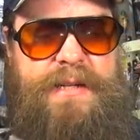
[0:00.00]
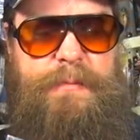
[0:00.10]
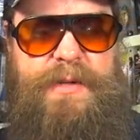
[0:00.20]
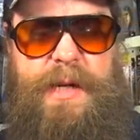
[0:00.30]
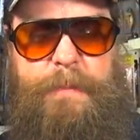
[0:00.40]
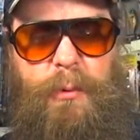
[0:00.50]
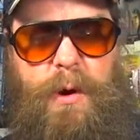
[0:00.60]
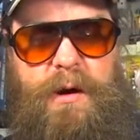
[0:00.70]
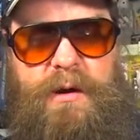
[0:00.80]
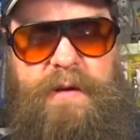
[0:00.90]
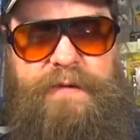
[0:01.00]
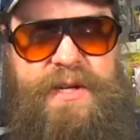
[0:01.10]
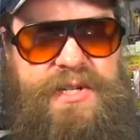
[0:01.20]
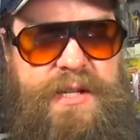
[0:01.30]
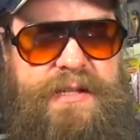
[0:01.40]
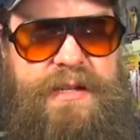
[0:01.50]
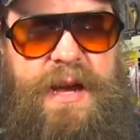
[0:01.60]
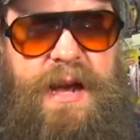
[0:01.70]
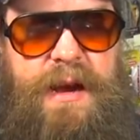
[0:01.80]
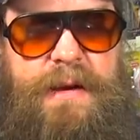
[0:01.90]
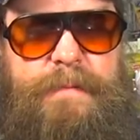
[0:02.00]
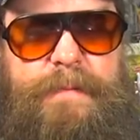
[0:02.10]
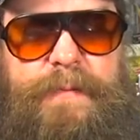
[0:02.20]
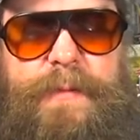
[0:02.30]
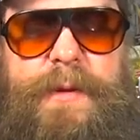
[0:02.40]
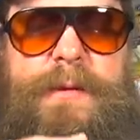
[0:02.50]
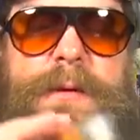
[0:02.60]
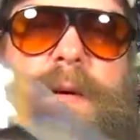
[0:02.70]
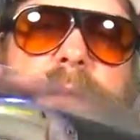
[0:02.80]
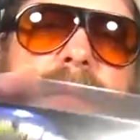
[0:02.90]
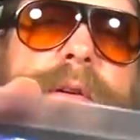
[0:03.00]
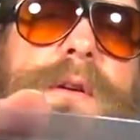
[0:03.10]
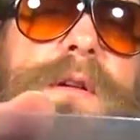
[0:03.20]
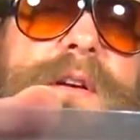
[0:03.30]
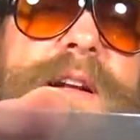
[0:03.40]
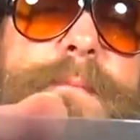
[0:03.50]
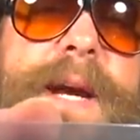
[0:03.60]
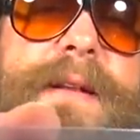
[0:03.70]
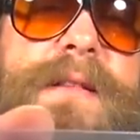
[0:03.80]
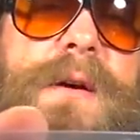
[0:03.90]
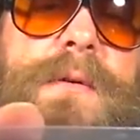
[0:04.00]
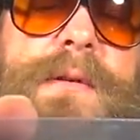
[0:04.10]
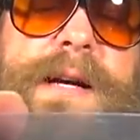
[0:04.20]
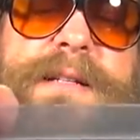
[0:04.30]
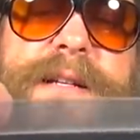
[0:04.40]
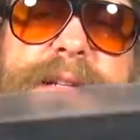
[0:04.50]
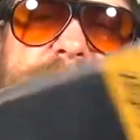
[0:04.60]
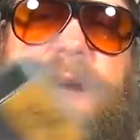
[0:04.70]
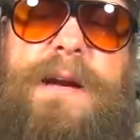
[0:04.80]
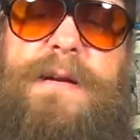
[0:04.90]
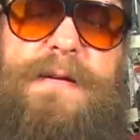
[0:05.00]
some deep water to fish this guy. Good looking bait though, nice design.